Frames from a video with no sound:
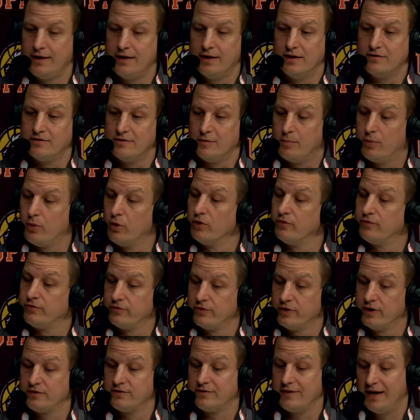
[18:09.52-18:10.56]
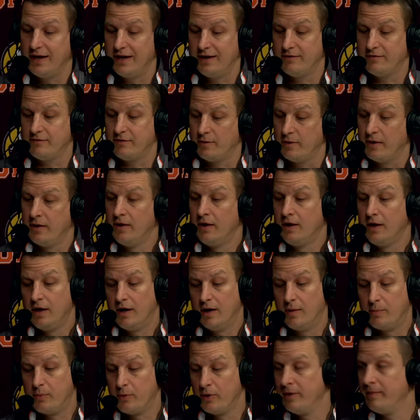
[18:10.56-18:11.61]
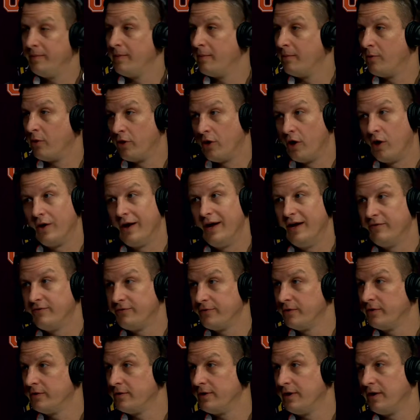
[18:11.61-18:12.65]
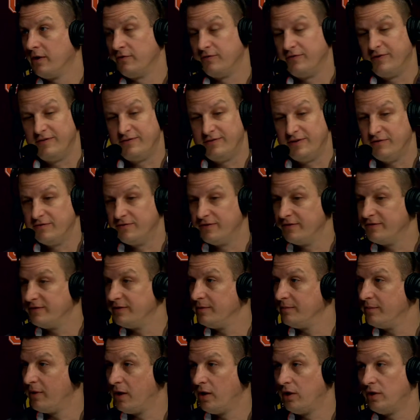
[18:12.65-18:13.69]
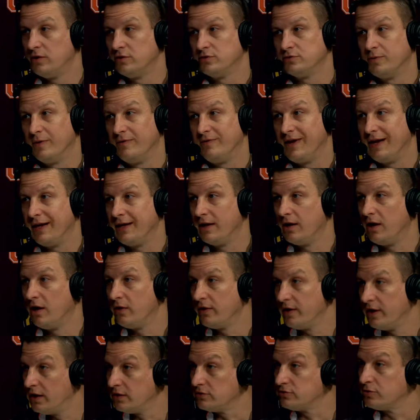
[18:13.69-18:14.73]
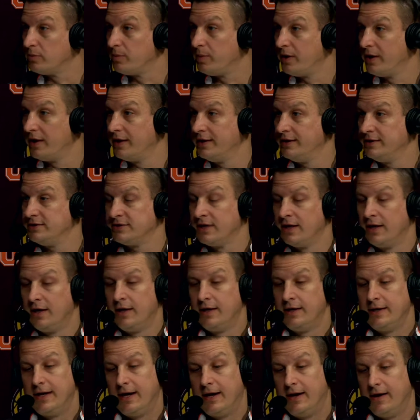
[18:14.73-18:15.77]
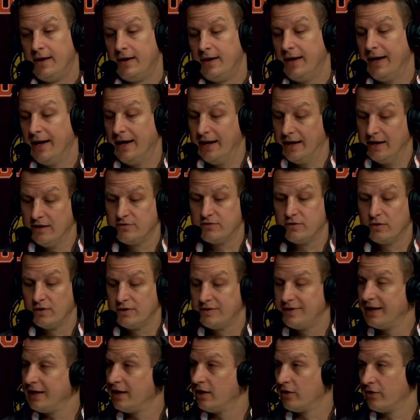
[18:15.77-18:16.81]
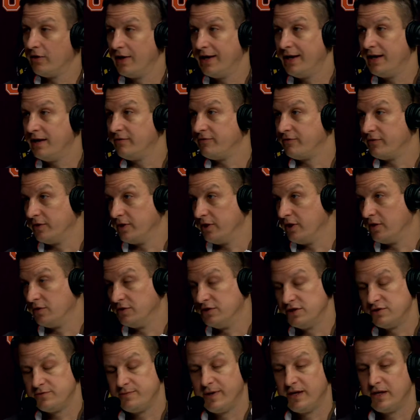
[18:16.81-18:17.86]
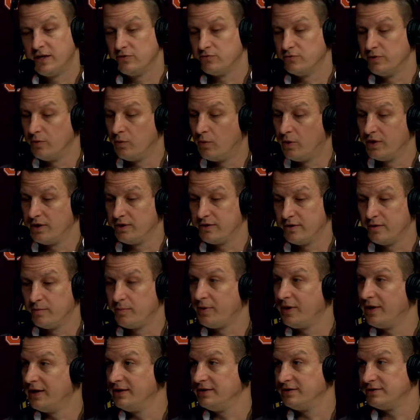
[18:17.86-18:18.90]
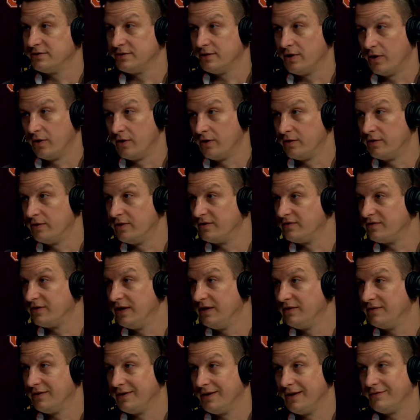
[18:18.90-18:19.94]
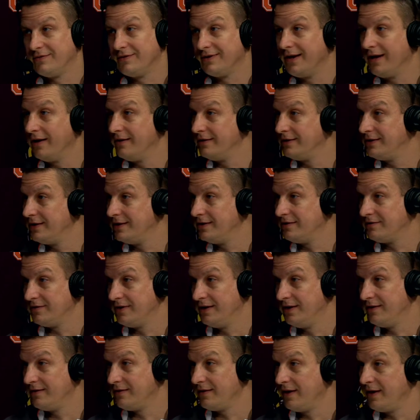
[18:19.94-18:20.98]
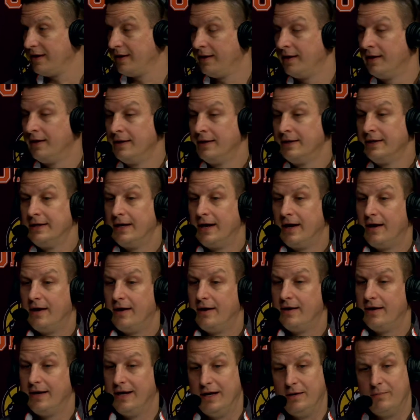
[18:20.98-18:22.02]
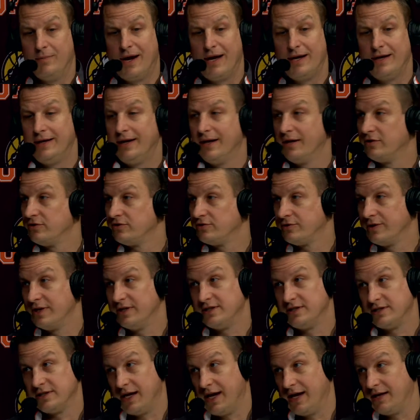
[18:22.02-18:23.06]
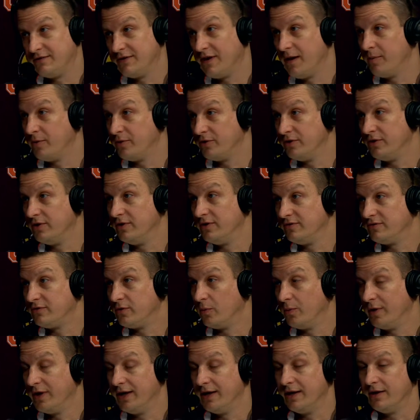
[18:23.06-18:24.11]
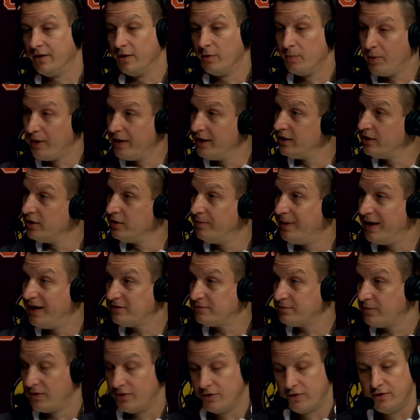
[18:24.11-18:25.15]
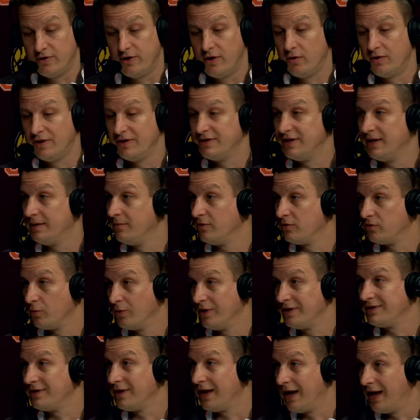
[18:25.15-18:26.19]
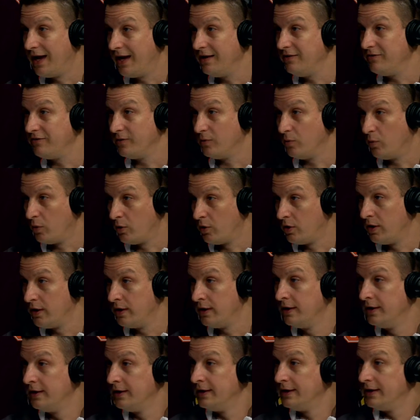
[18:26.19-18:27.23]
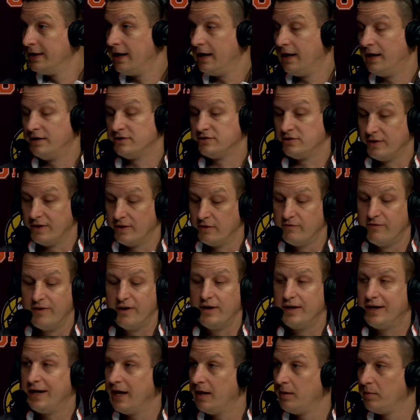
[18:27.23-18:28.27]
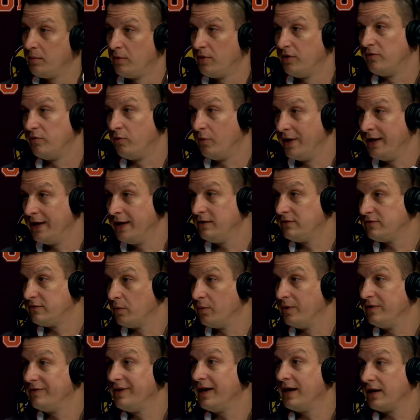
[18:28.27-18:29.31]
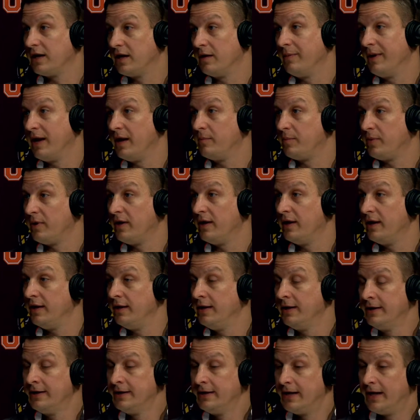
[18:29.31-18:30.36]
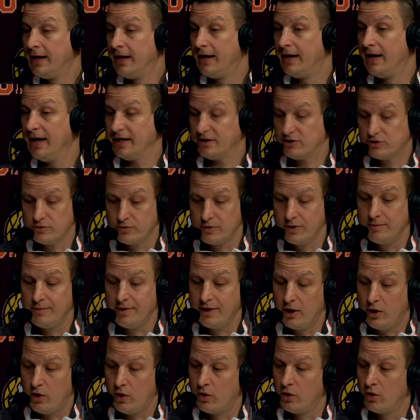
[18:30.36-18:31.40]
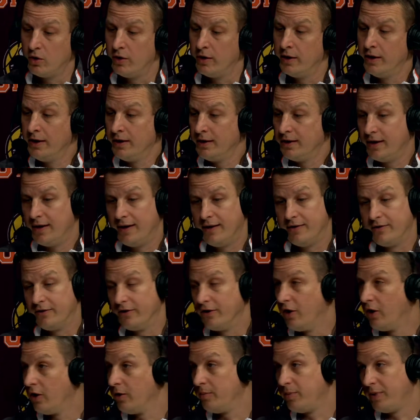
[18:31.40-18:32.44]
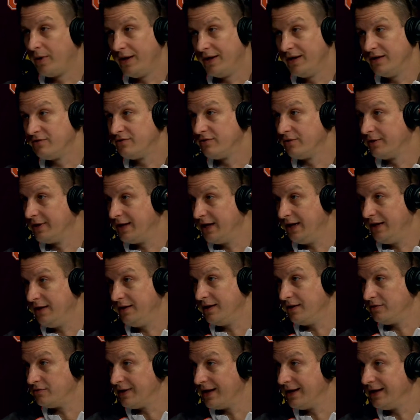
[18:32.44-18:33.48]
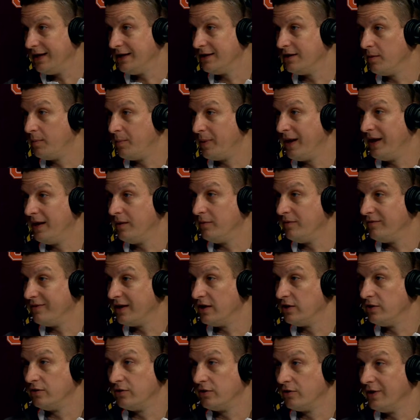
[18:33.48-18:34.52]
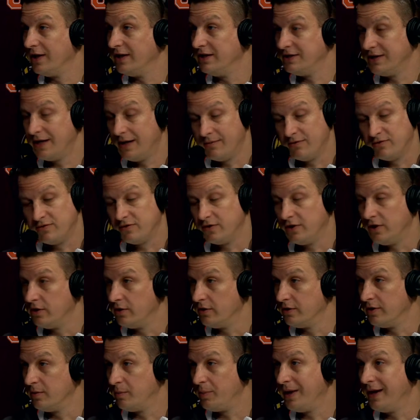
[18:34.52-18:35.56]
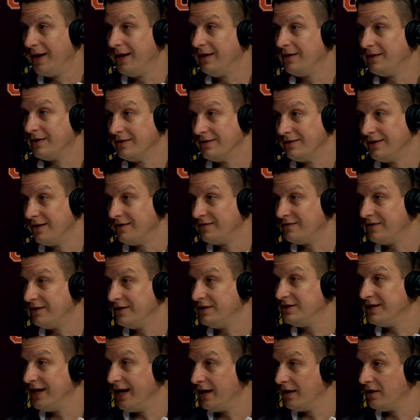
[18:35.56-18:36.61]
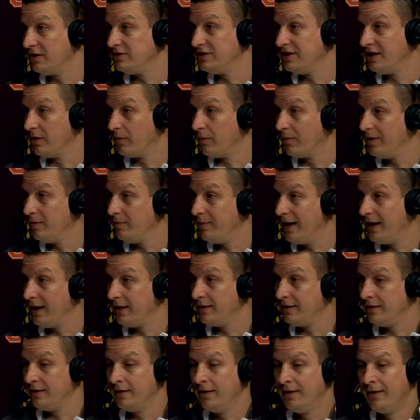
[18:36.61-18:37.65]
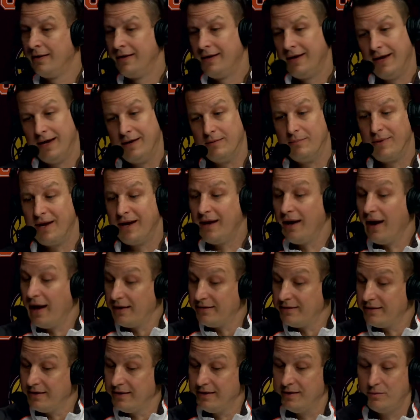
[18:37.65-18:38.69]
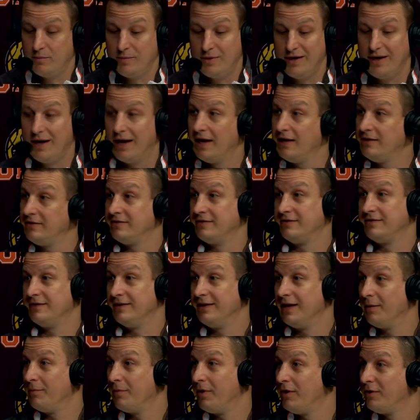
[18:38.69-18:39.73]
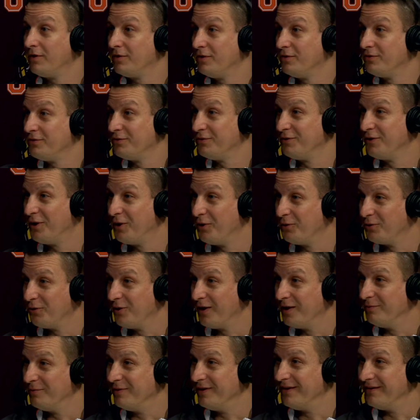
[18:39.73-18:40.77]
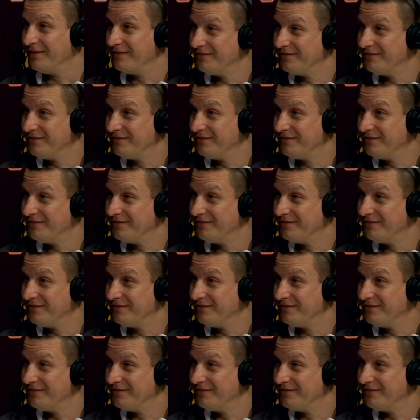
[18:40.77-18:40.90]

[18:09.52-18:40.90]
and it's important for us to have a, a premium on our effort, our 50 50 balls. We've got to get all the hustle plays, uh, and, and, it's going to take a great effort. You know, just because we won a third place earlier in the season doesn't guarantee us anything. Uh, anybody down the stretch has opportunities to win, and they're playing good basketball. They're the only team that's went to life and won, uh, so they're very capable of winning. Sure. So we've got to come out and play uh, extremely hard. Uh, their guard play is their key. They try to get in the paint. We've got to do a great job of securing the paint, contesting, challenging, and rebounding. And man, I tell you, it'd be nice to see that ball go through the hole quite a bit.